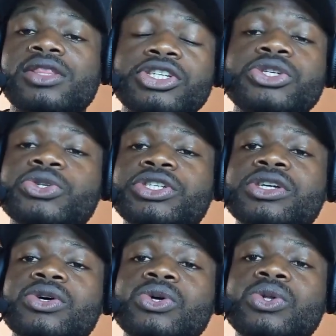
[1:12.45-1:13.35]
this new
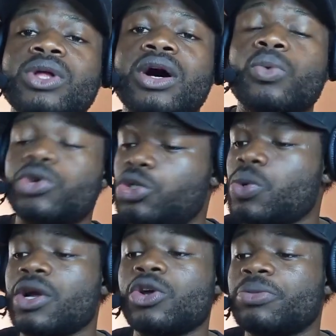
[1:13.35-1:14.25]
single,
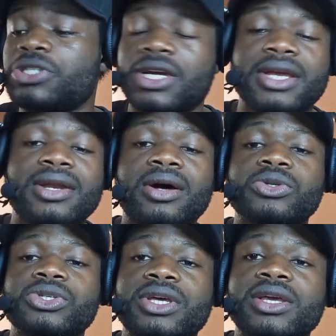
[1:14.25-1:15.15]
which we are going to be checking
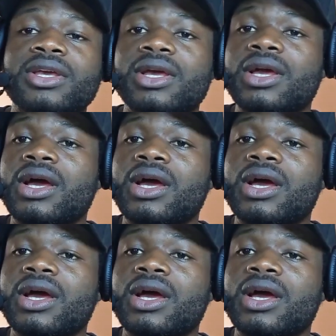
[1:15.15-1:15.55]
out today.